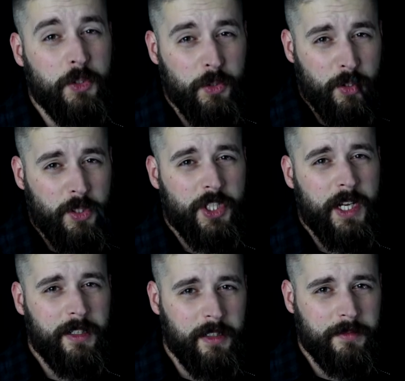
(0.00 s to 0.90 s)
you're new to the
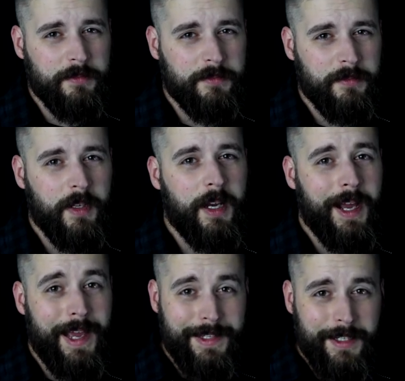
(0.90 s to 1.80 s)
channel,
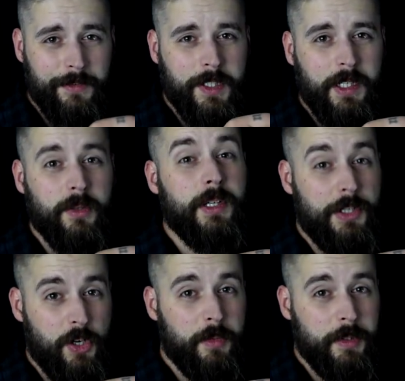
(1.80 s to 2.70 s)
I did a video in
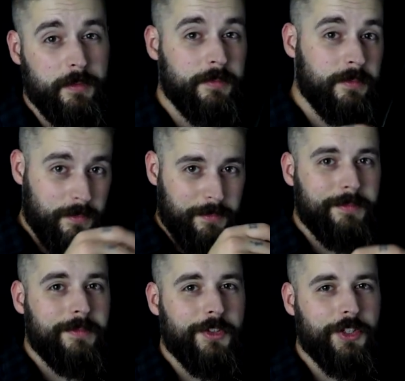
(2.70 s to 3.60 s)
German.
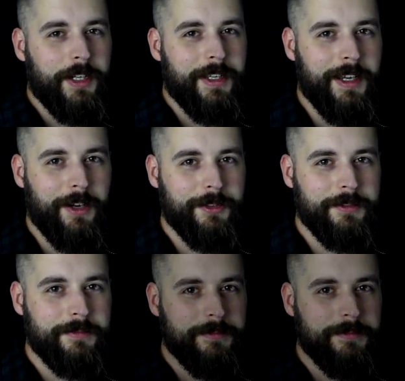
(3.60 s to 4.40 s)
Check it out.